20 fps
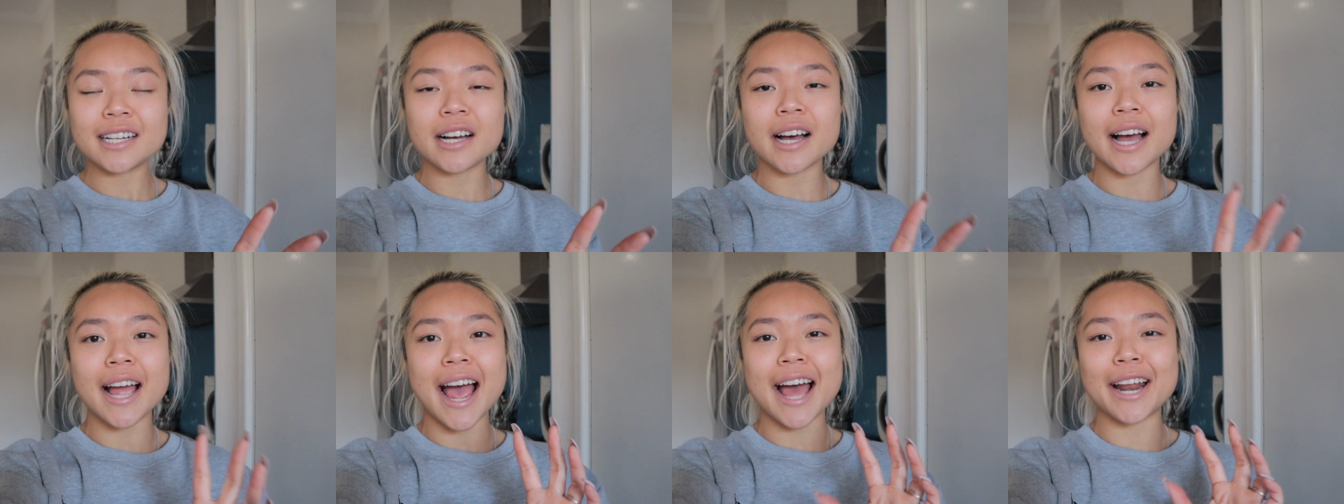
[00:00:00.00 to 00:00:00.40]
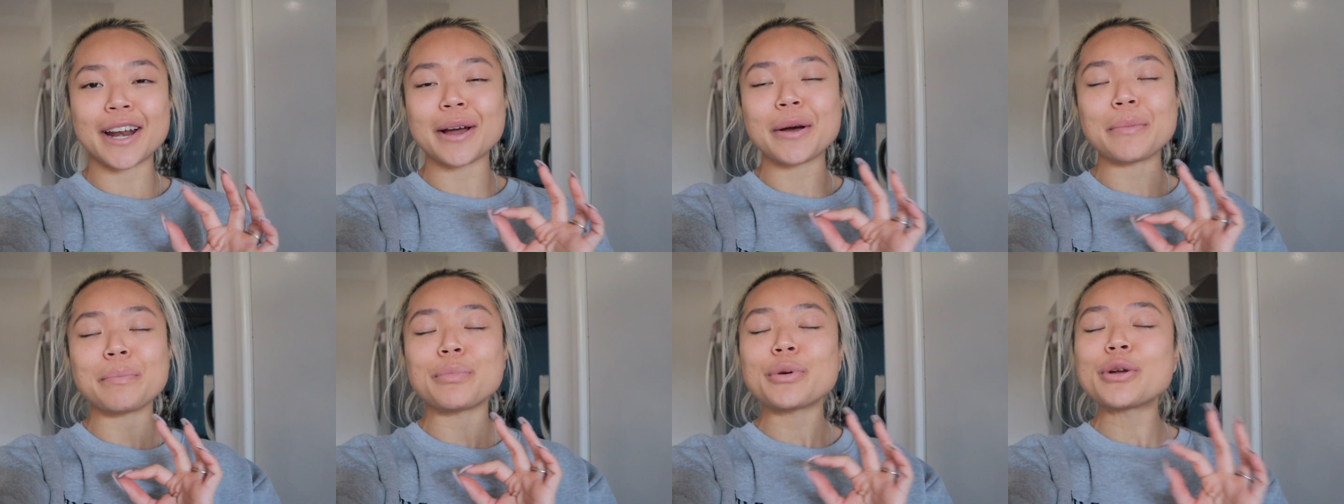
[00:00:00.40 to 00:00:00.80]
I had
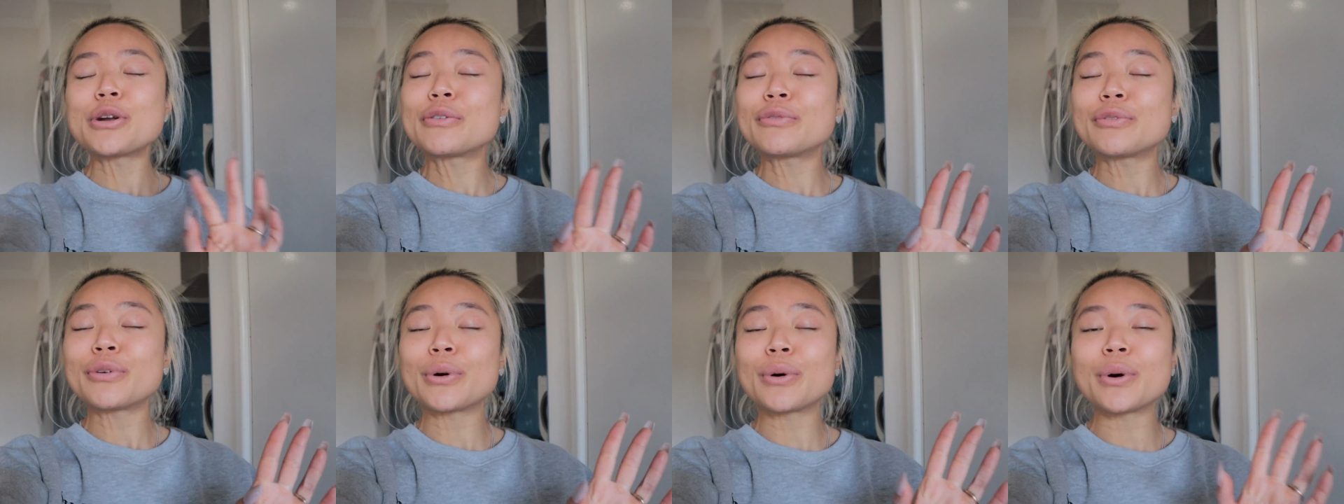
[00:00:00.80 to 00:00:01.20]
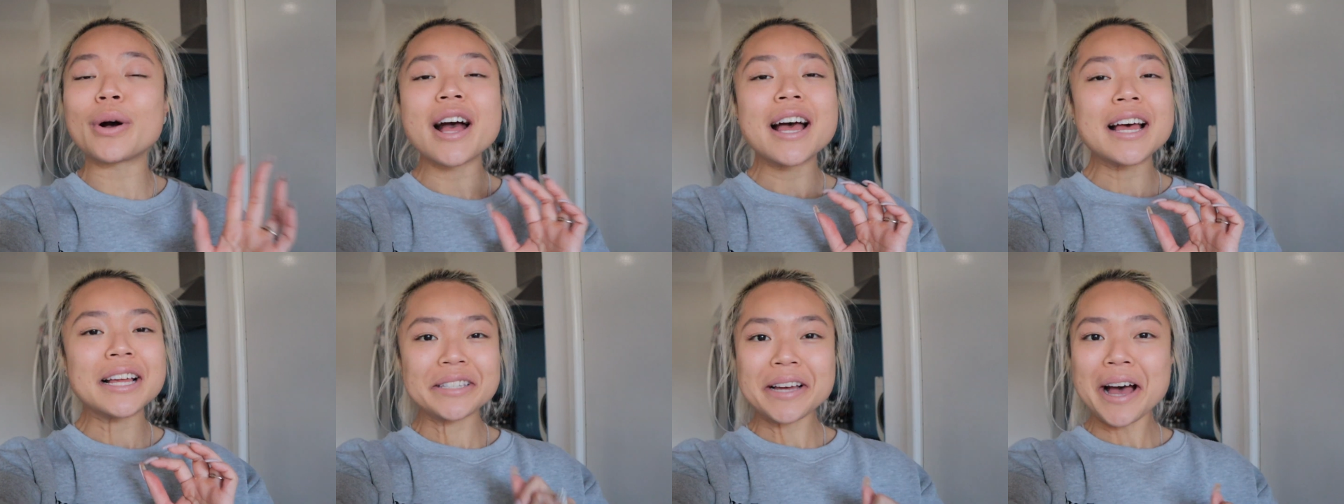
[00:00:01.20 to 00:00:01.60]
a beautiful
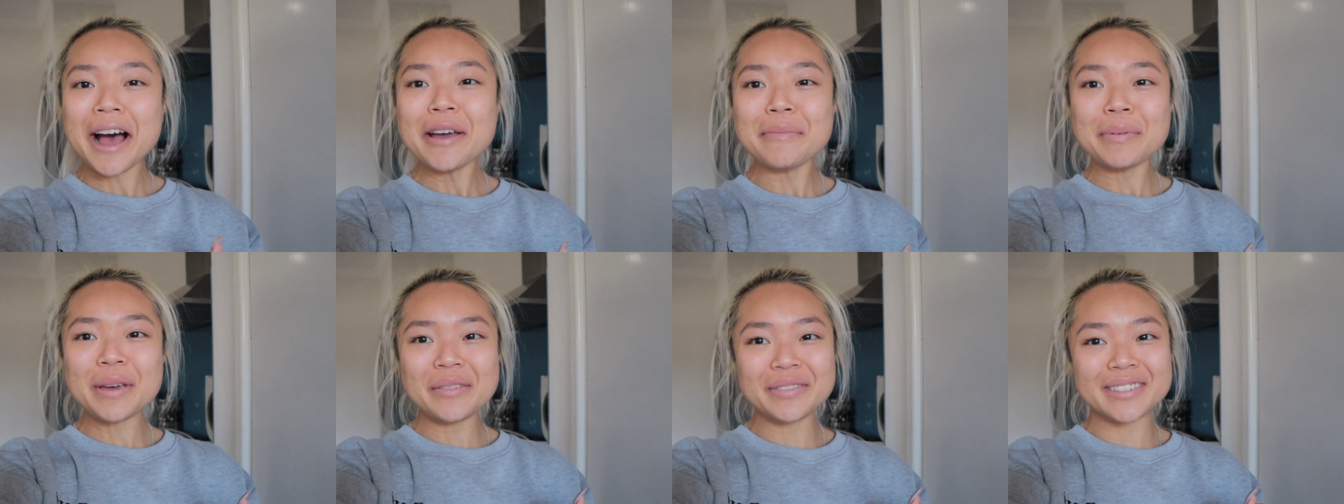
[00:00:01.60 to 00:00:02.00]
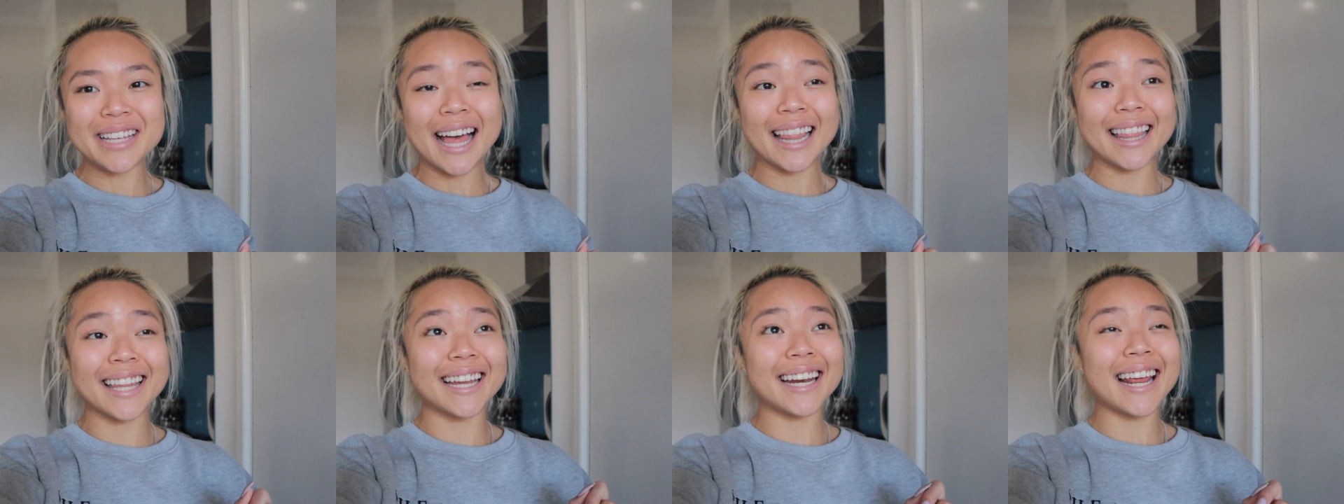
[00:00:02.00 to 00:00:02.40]
Thai beef
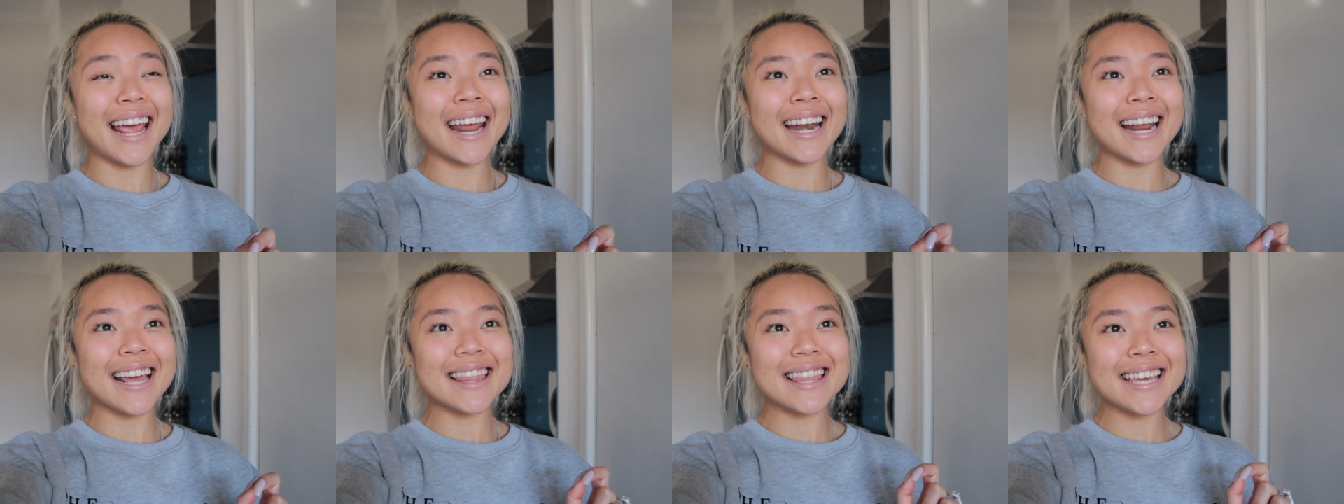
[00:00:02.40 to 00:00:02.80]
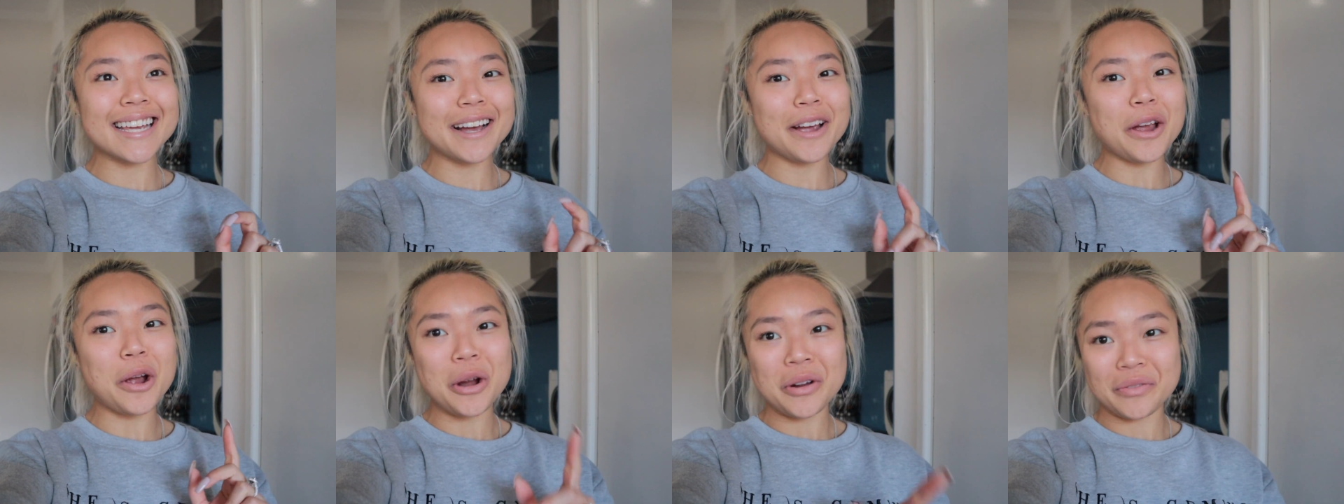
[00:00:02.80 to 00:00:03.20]
salad and I
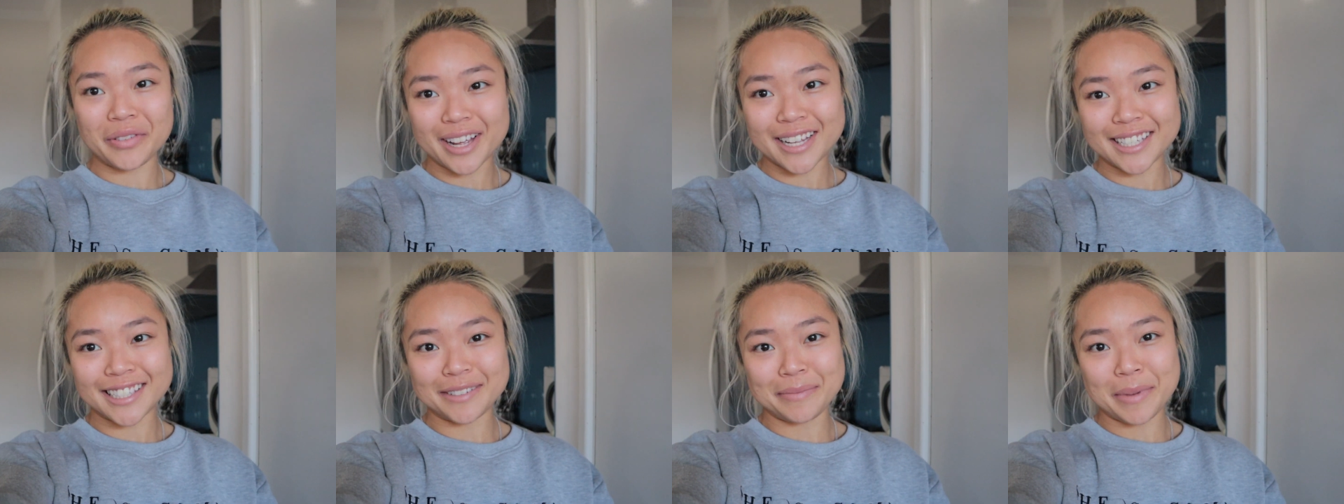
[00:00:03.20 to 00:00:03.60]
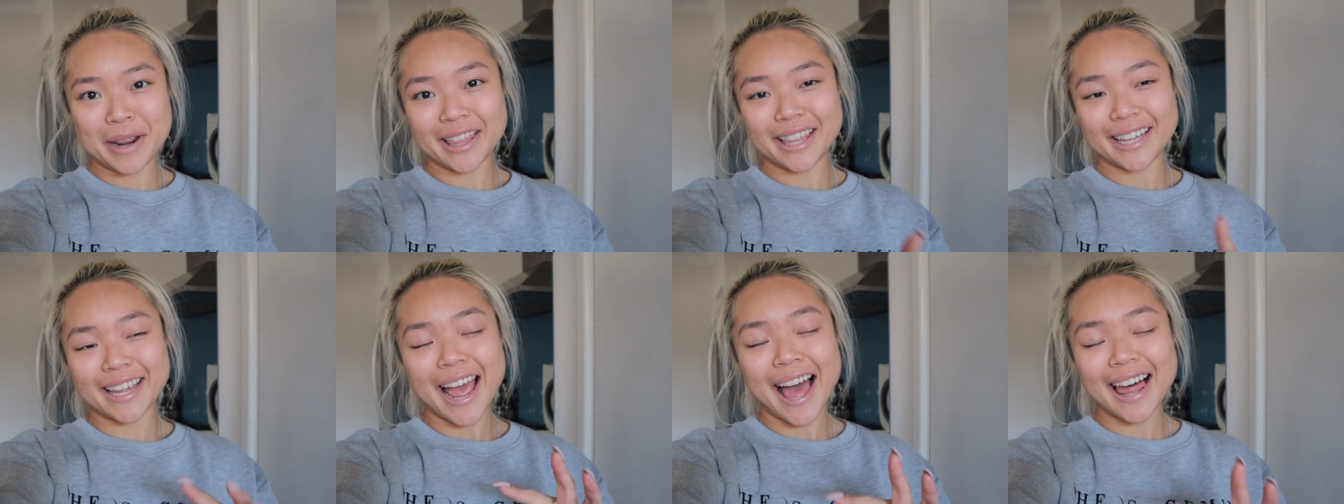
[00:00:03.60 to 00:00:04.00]
think I
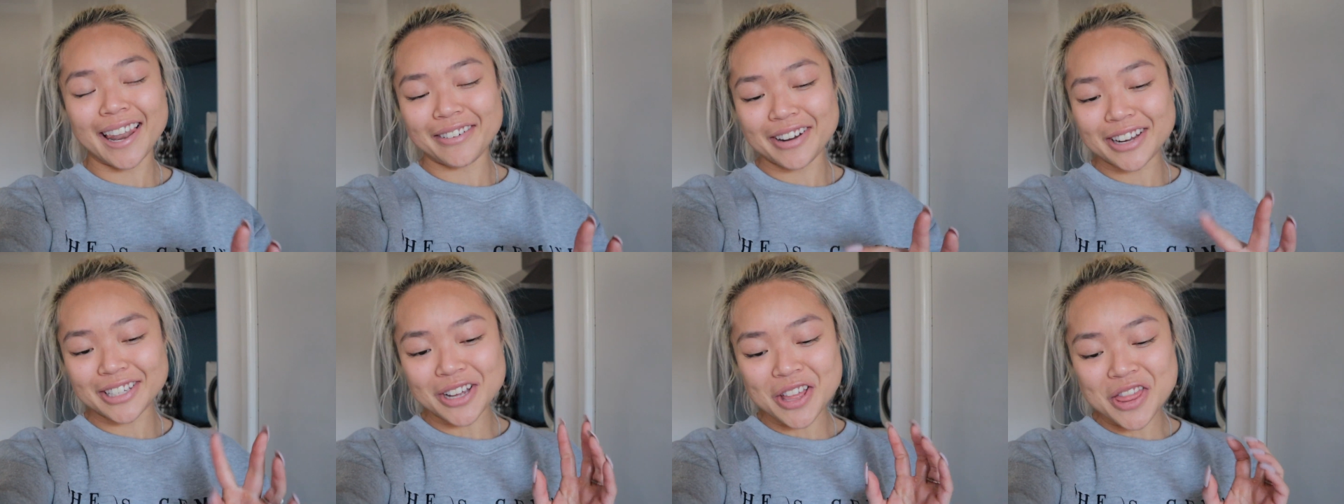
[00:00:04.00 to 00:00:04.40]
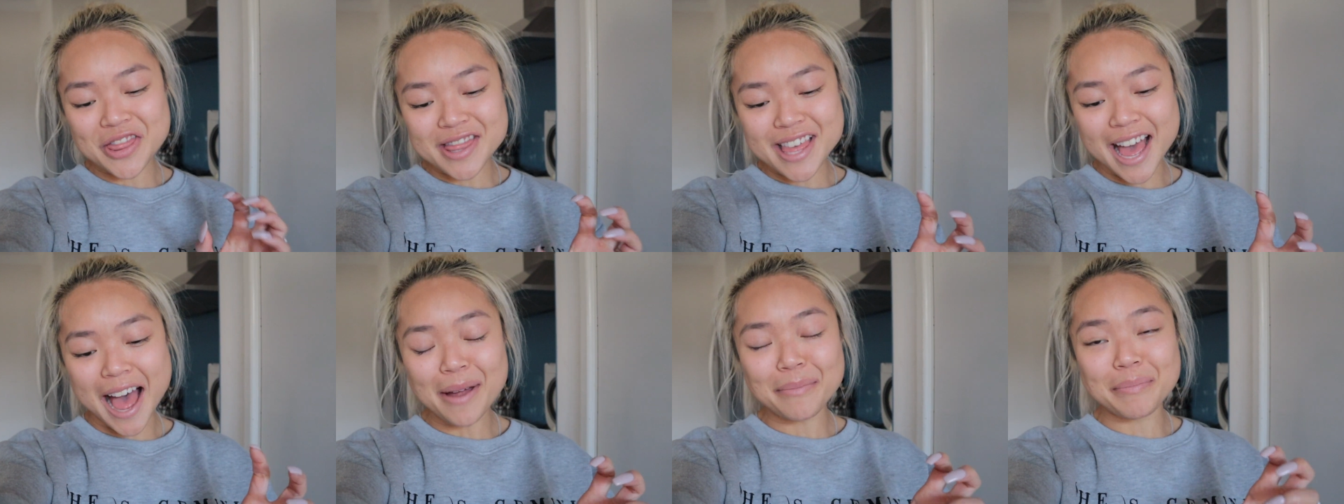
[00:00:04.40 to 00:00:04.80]
overestimated the calories
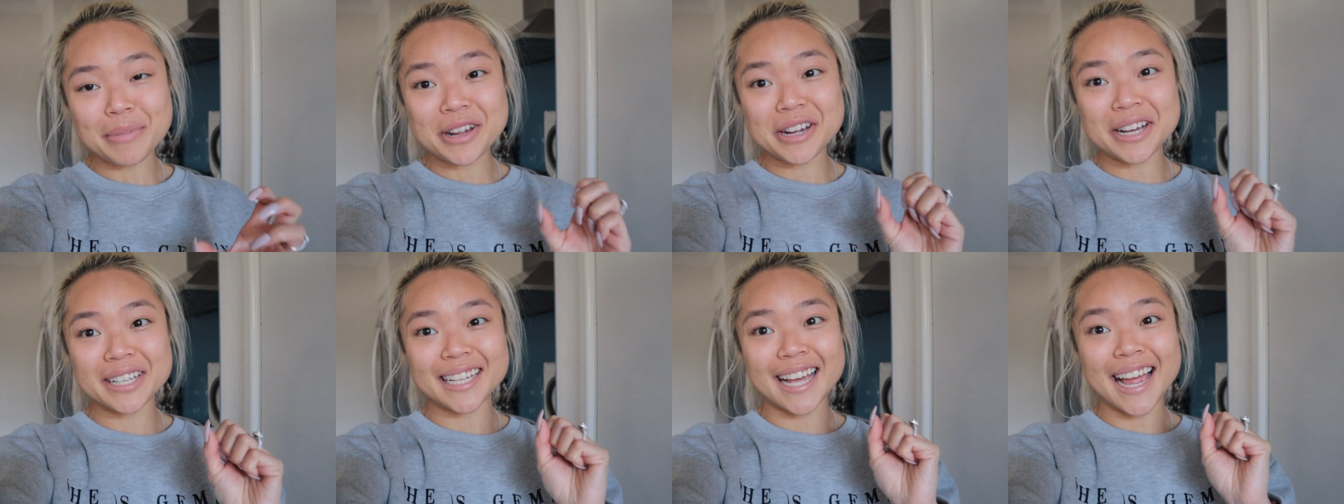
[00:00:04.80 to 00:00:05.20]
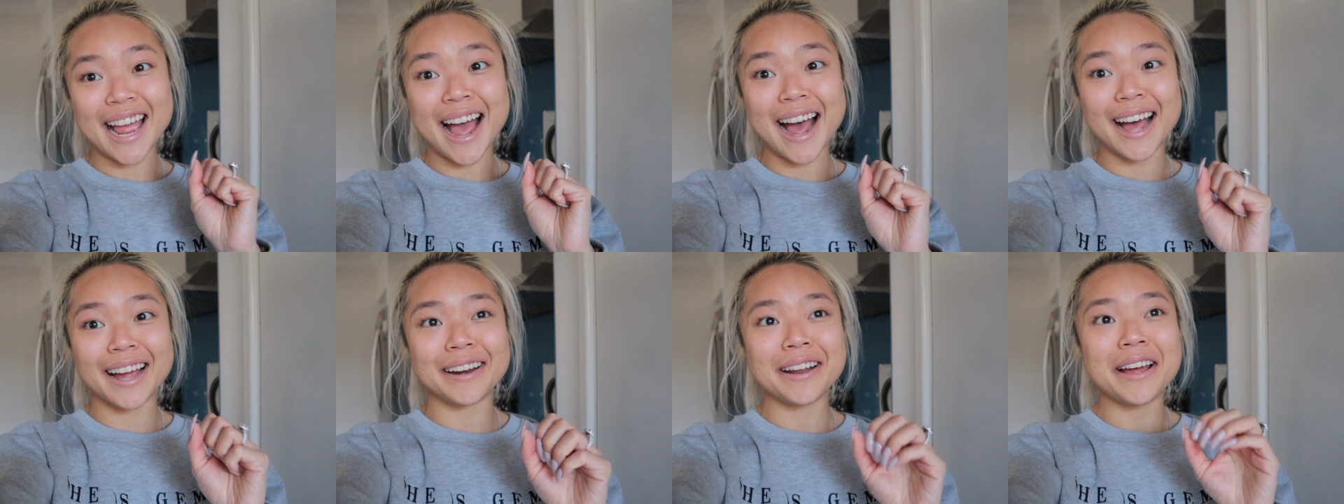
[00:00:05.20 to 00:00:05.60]
on that because I
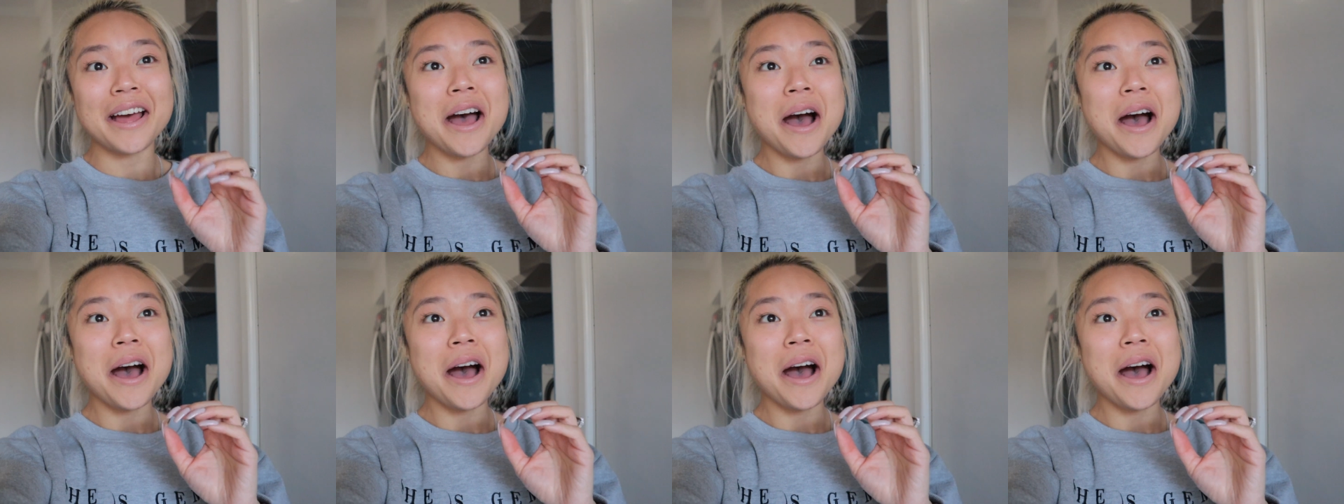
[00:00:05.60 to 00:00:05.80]
had